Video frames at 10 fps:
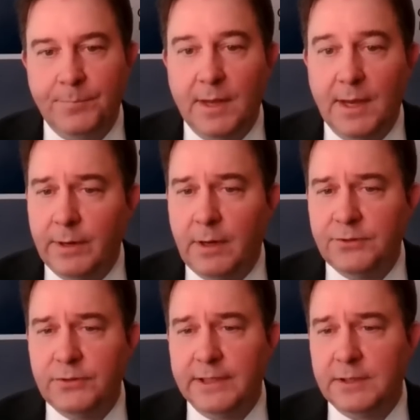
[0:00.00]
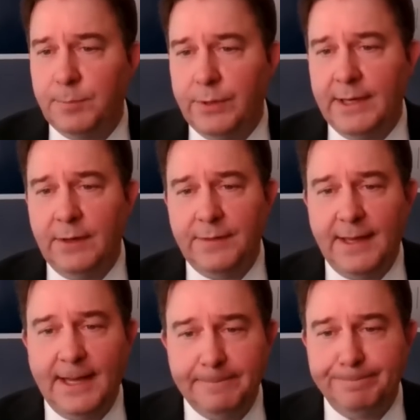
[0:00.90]
I would also like to point out
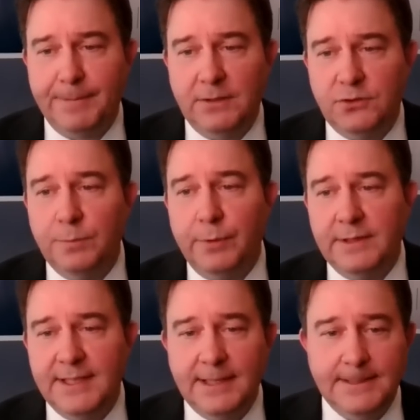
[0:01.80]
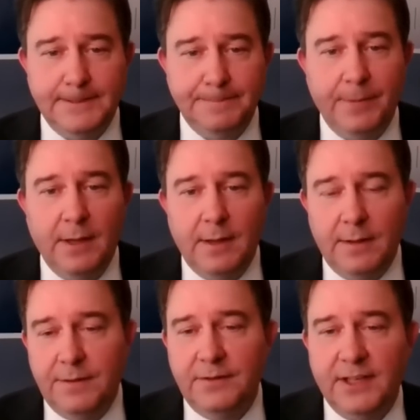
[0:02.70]
that, as superintendent,
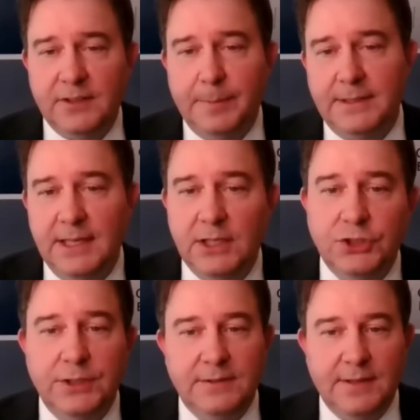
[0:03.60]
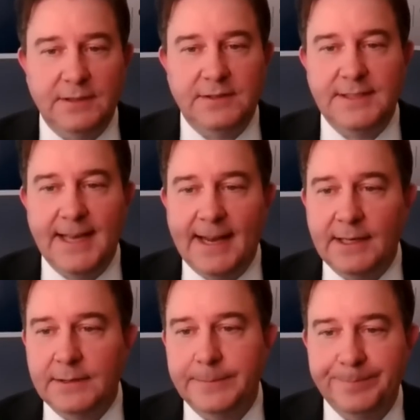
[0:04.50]
this expectation is not
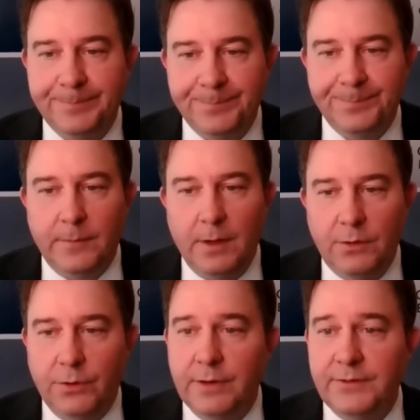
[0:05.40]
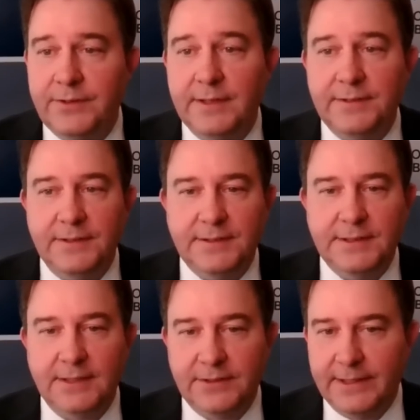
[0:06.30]
static, nor does it exist in
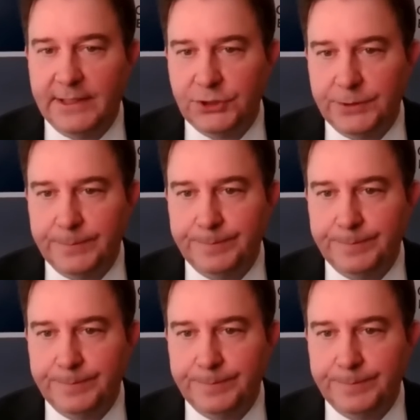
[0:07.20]
isolation.